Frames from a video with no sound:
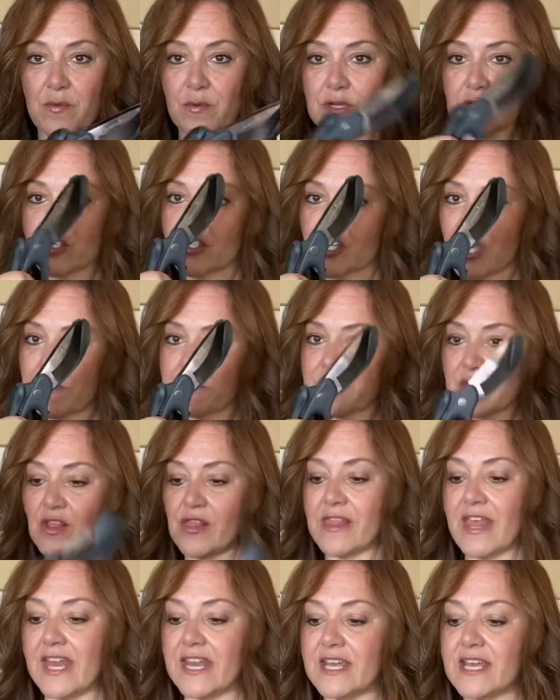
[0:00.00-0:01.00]
which chops our
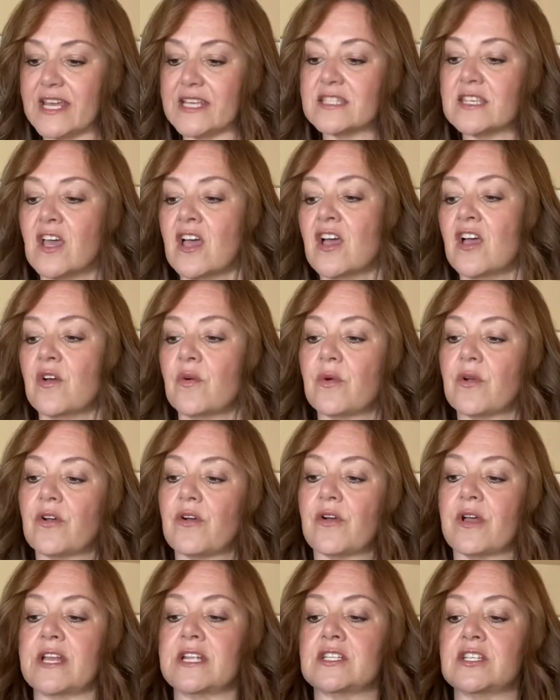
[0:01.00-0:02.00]
lettuce. We're
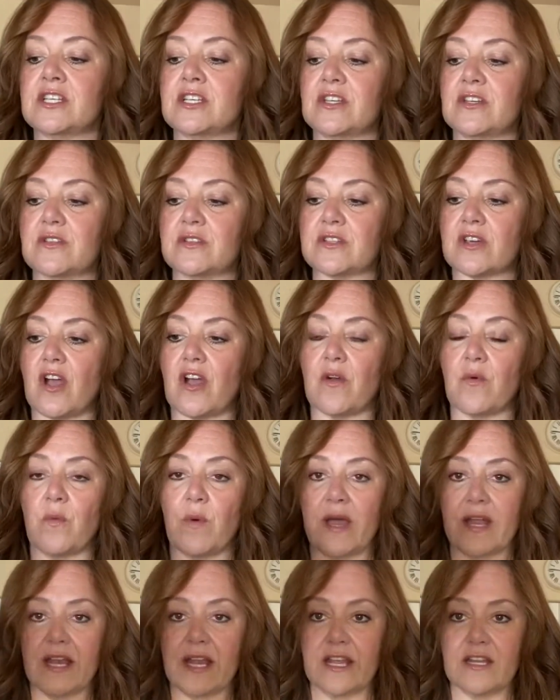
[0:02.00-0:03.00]
going to use our
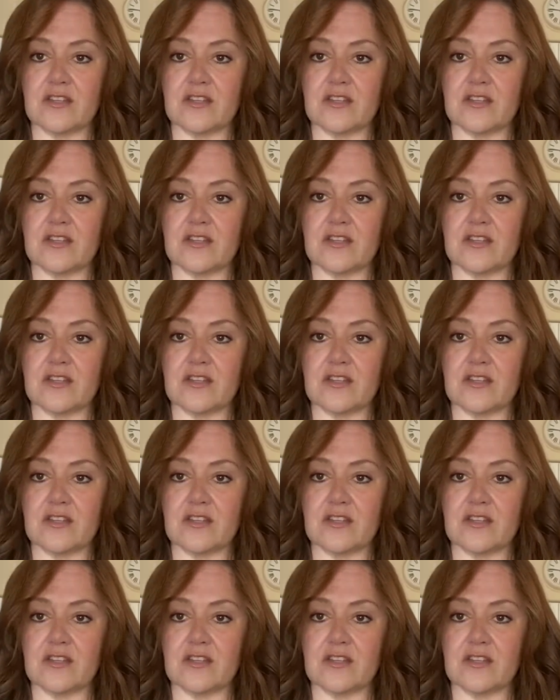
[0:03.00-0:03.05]
wet and